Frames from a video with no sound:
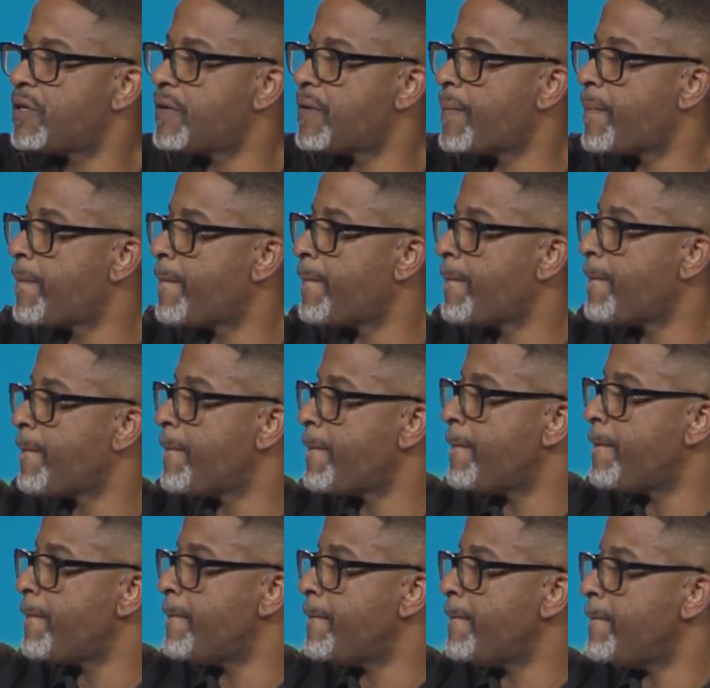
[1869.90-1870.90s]

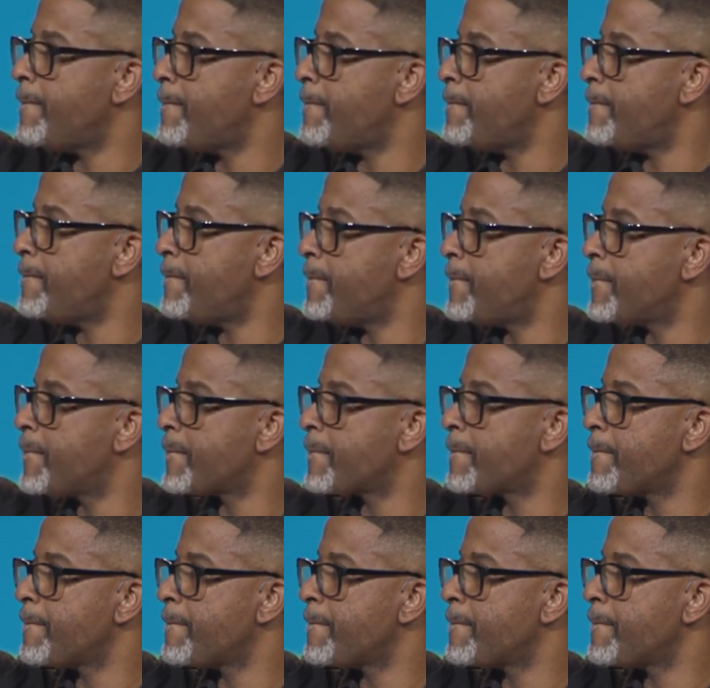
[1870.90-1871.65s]
No one is speaking in this clip.